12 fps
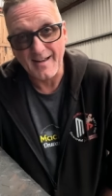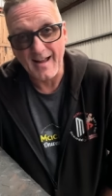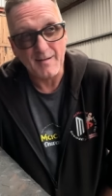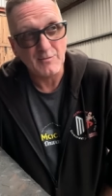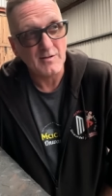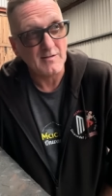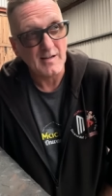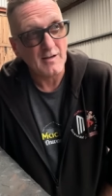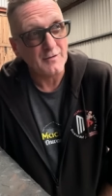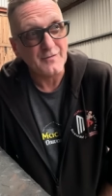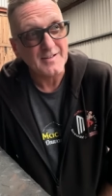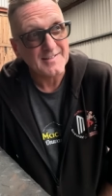and I absolutely
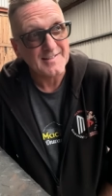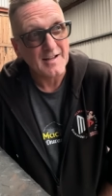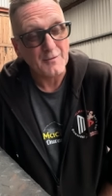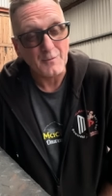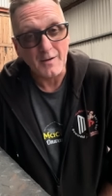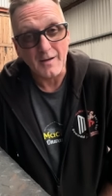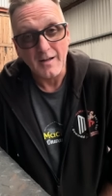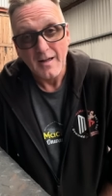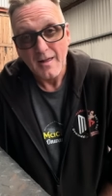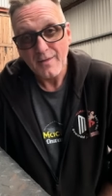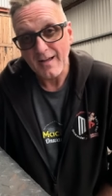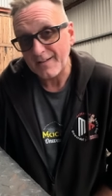love it. So uh,
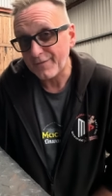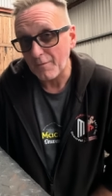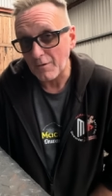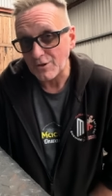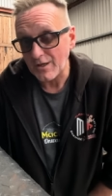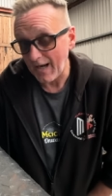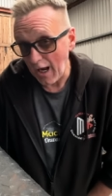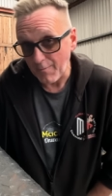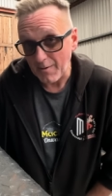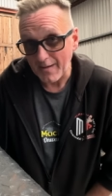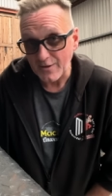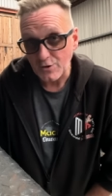thanks for watching. I hope
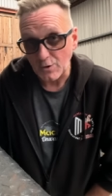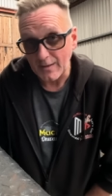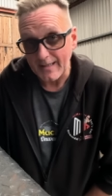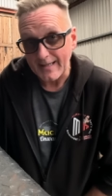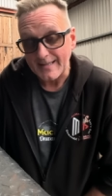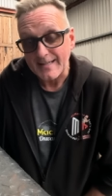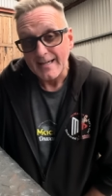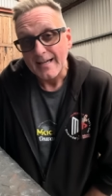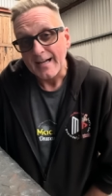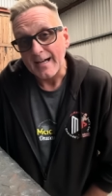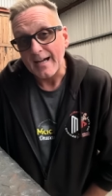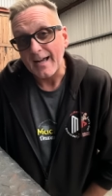you enjoyed it
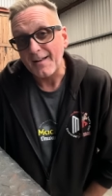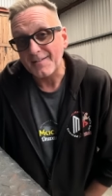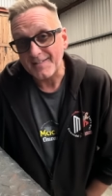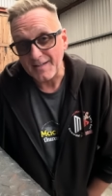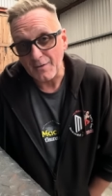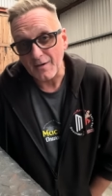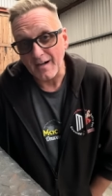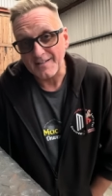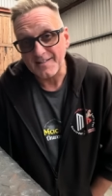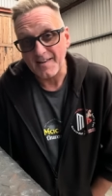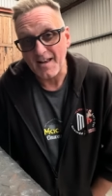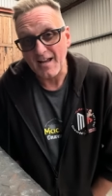uh, and I'll see you
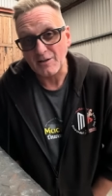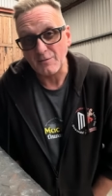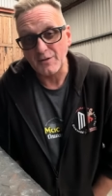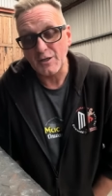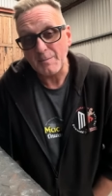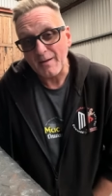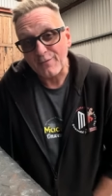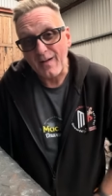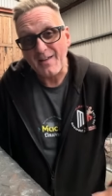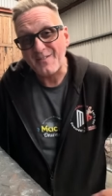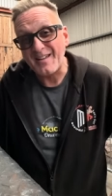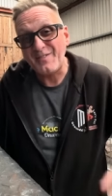guys in the next one. Do me a
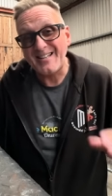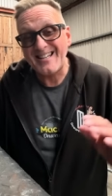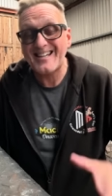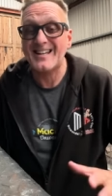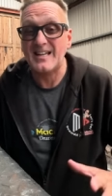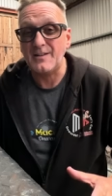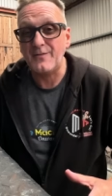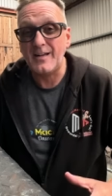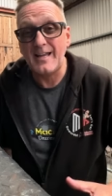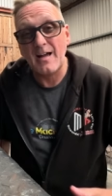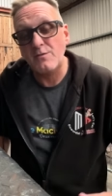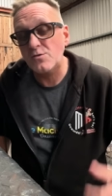favour, if you did like the
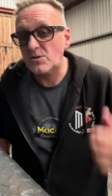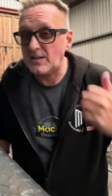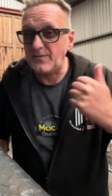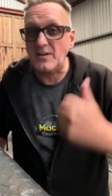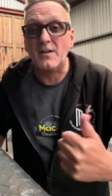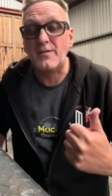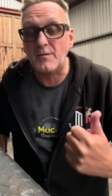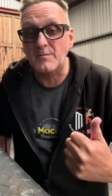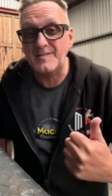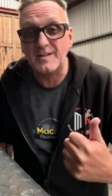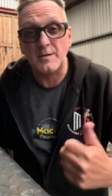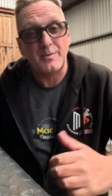video, just give it a
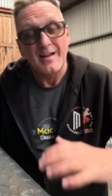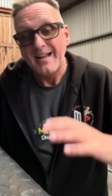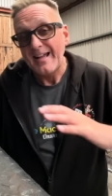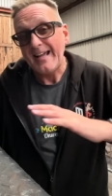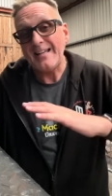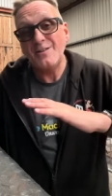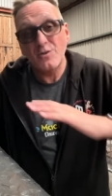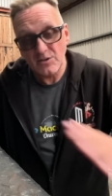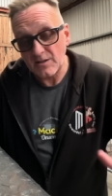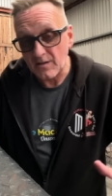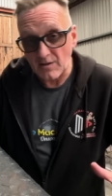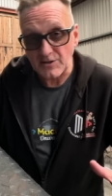thumbs up. It
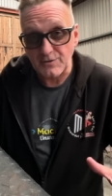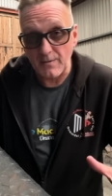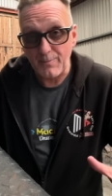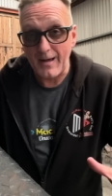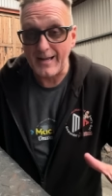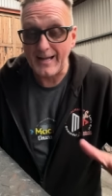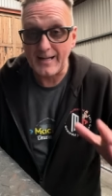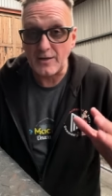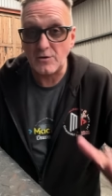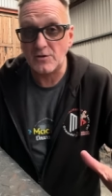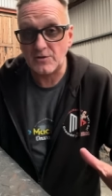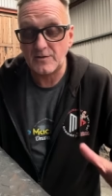doesn't cost you a penny and
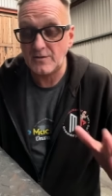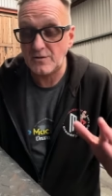it just